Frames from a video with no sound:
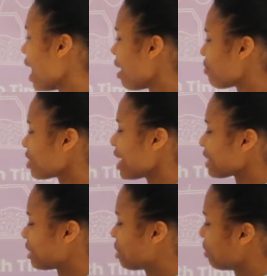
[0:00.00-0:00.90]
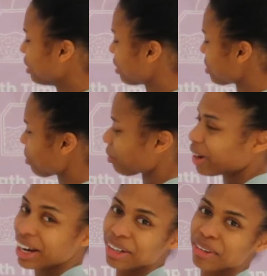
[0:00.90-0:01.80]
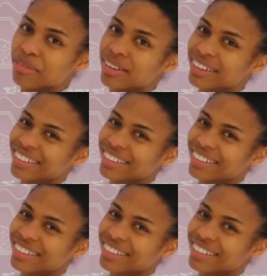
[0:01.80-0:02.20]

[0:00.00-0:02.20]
I feel like this will look so random.